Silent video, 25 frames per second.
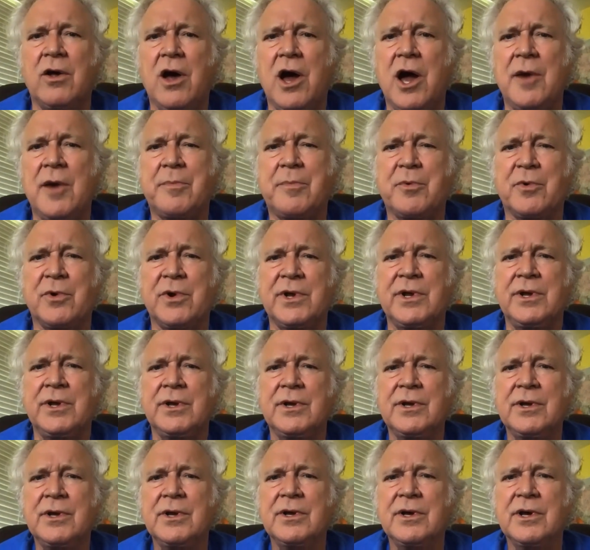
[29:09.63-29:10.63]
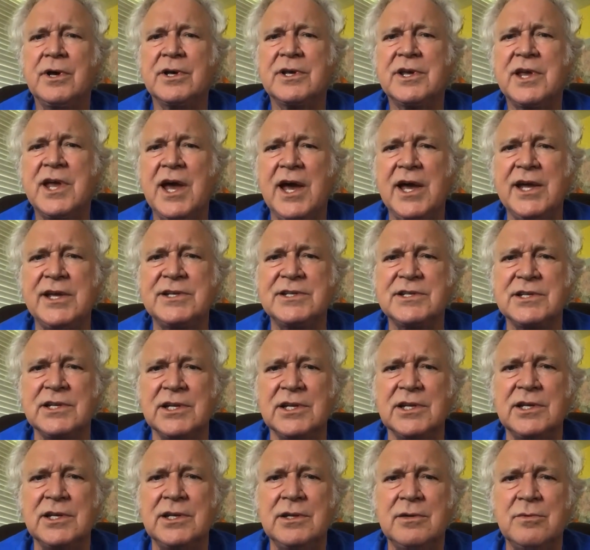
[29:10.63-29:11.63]
Ole Opry
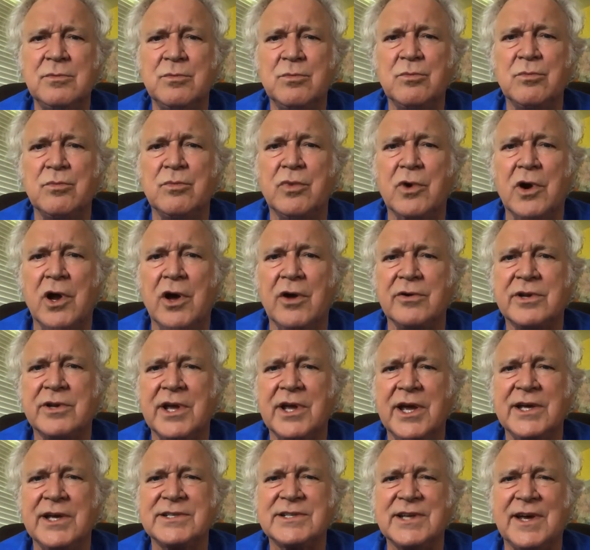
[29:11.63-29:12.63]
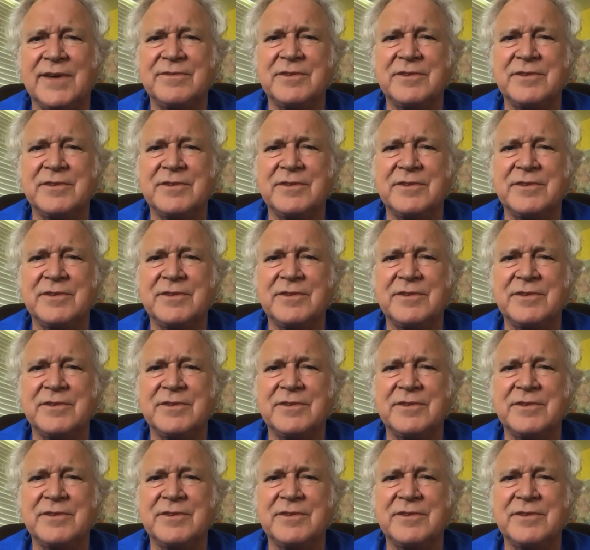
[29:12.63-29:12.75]
occasionally broadcast.